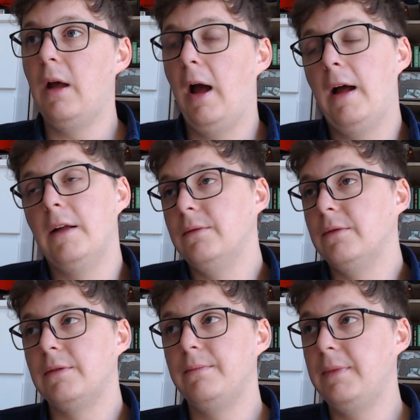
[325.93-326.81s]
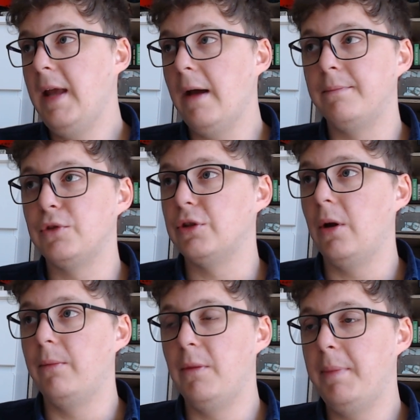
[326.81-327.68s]
And yeah, just
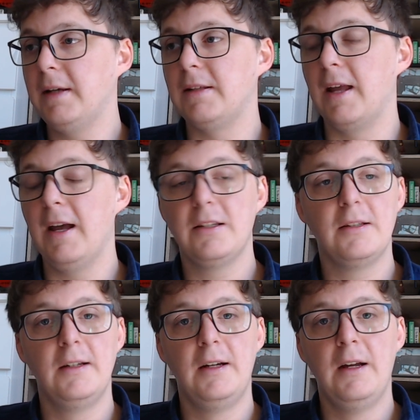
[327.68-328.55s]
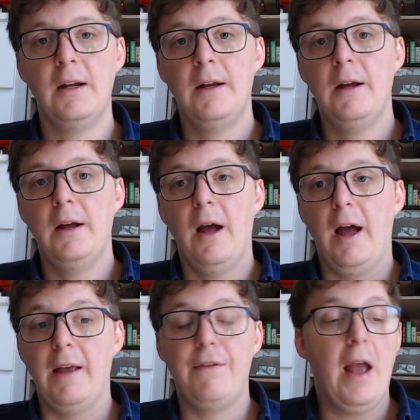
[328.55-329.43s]
hope for the best, I guess.
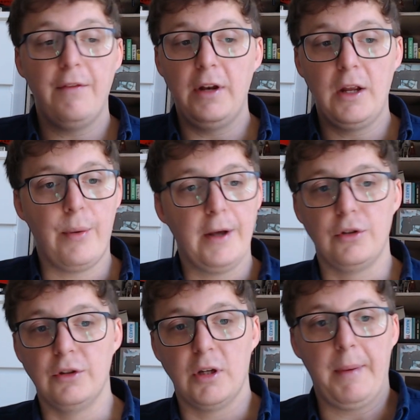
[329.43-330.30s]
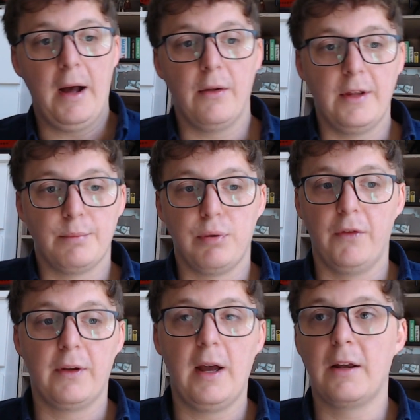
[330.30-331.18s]
If you have any questions about this
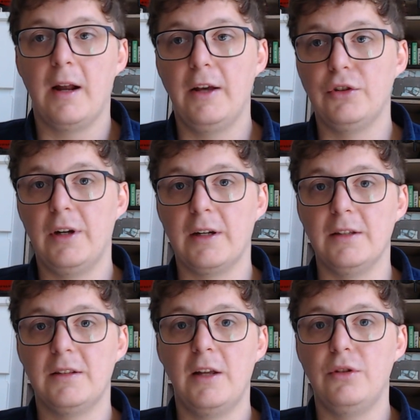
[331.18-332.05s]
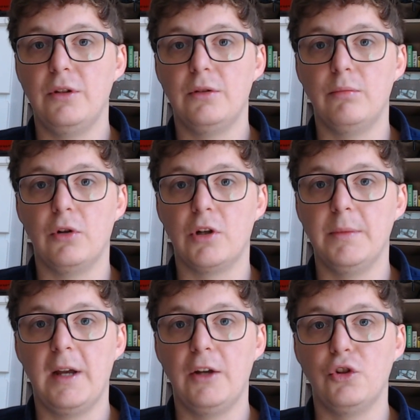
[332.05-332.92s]
profit calculation, I can send you some
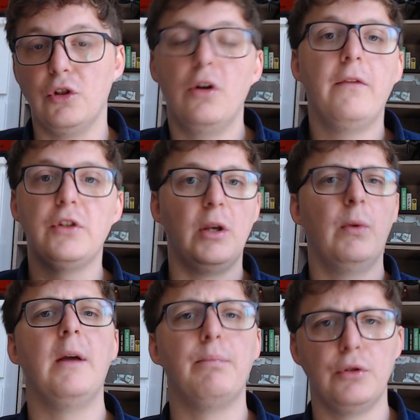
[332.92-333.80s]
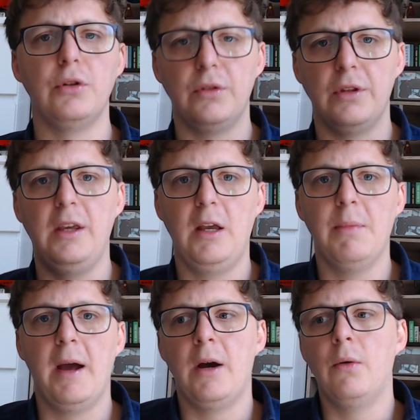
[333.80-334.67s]
documentation. And obviously, when I produce the
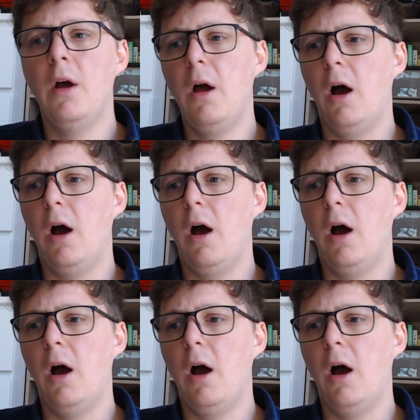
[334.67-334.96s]
email,